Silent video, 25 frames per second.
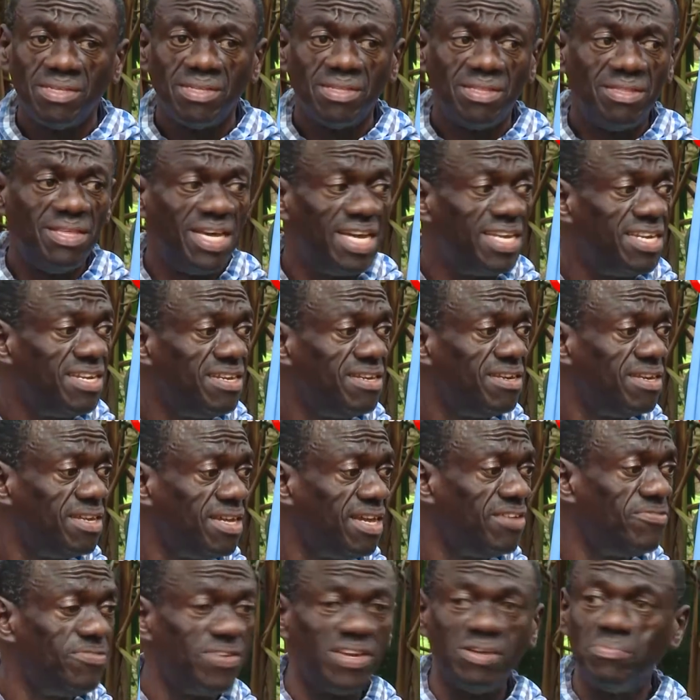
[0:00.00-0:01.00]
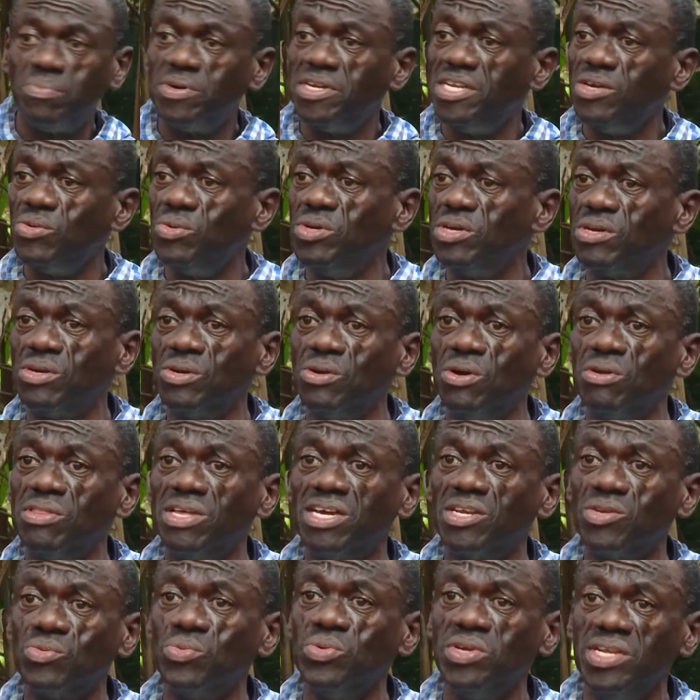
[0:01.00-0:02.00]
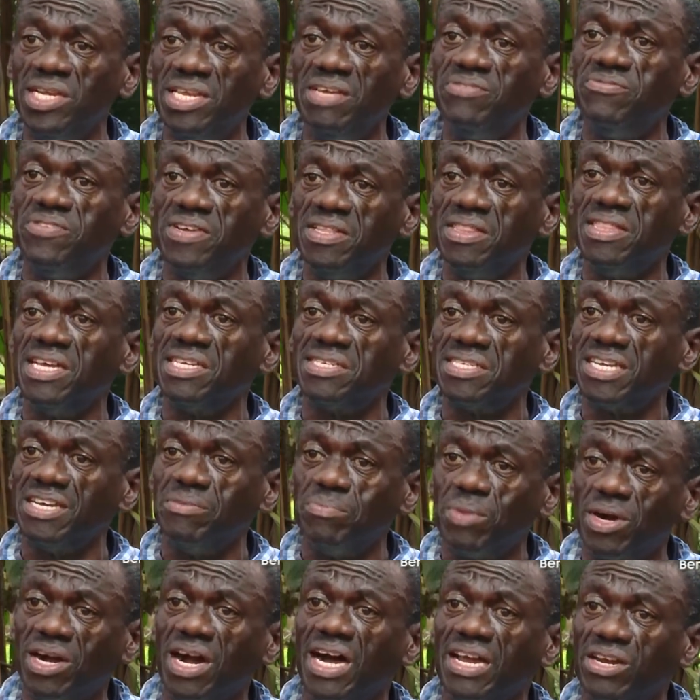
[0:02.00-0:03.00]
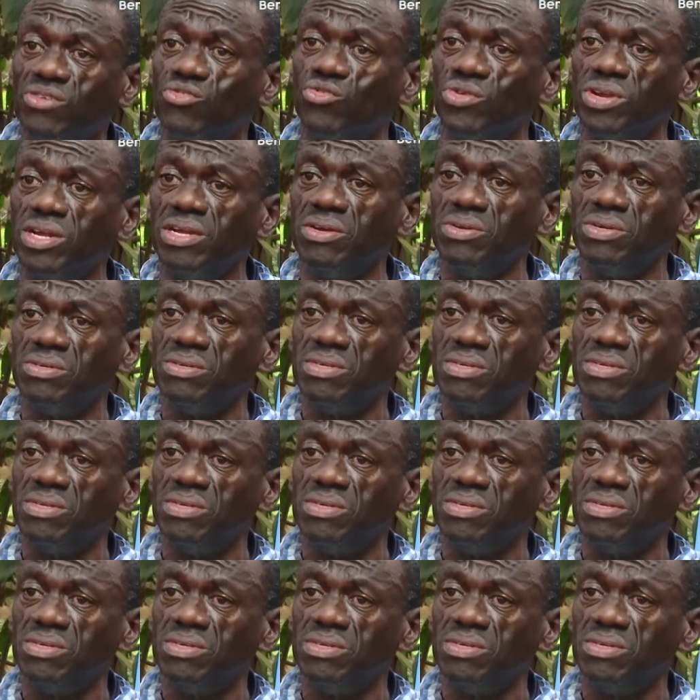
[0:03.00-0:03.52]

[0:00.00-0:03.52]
Then everybody will know that we live in the same country.